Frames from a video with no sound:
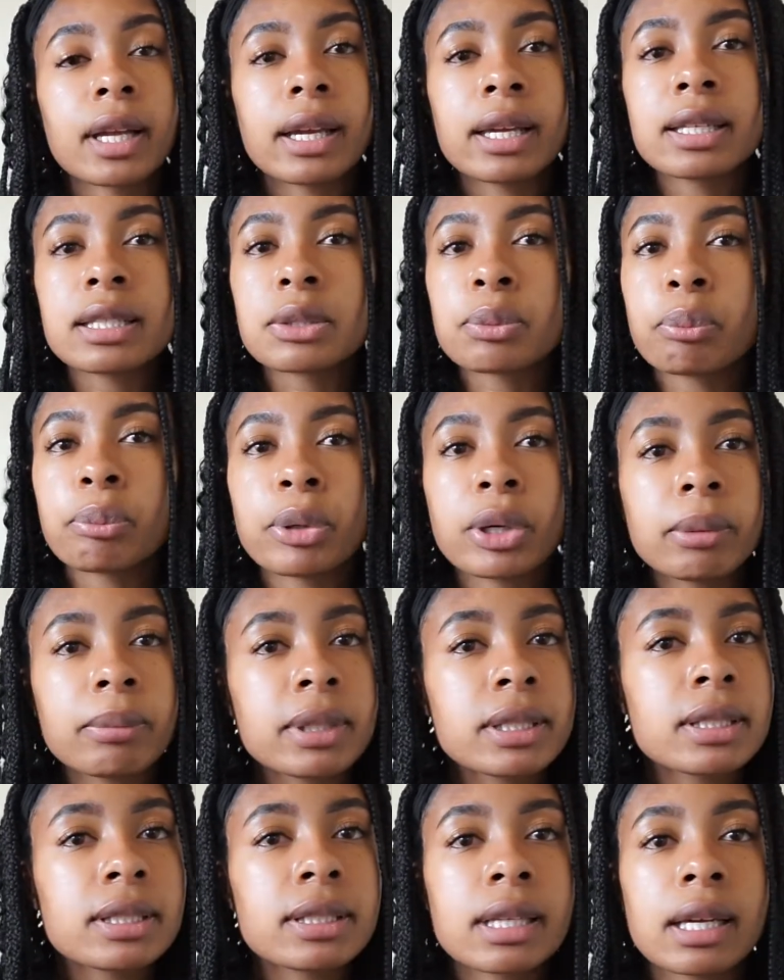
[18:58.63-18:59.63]
It's pretty
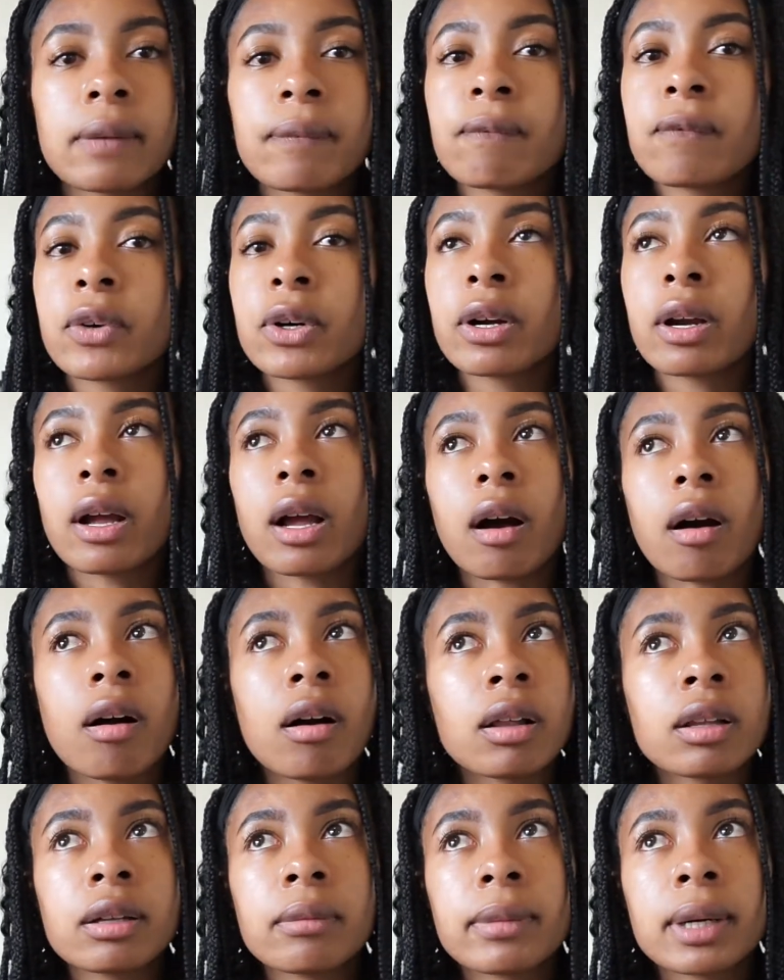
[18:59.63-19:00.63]
much the same for
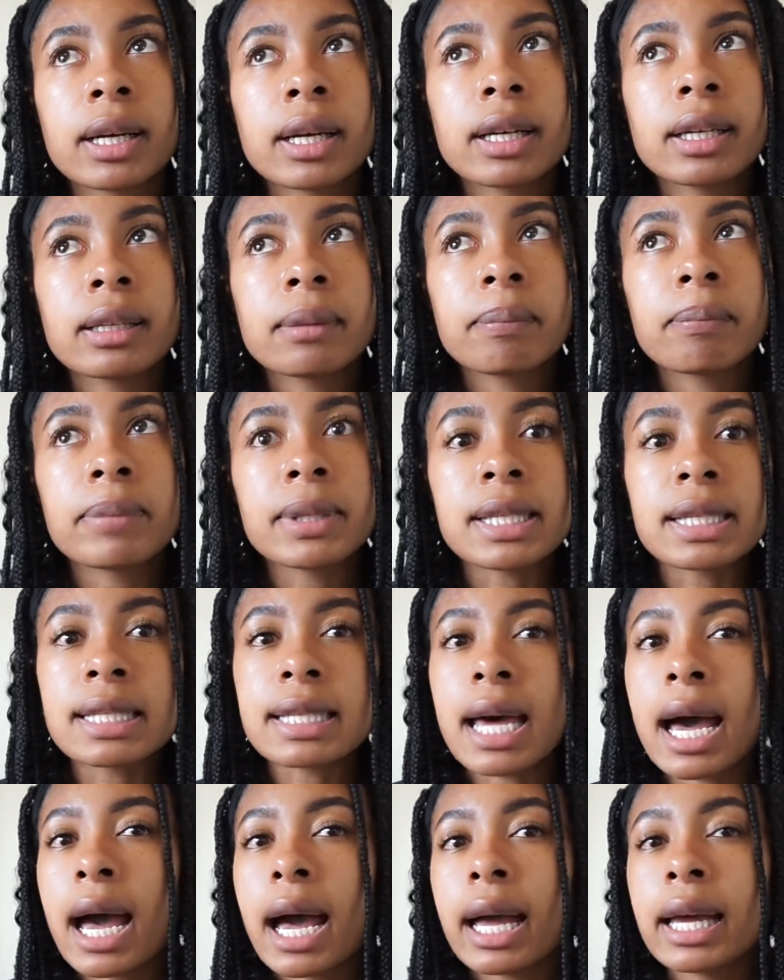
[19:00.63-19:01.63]
all of mine
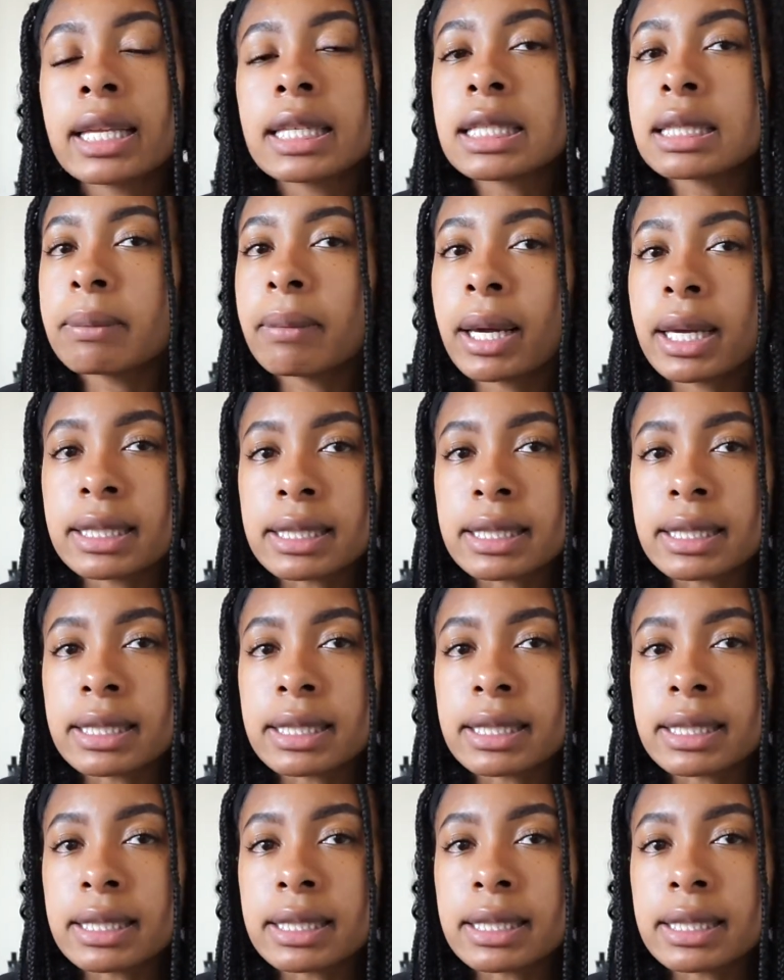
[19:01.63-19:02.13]
besides my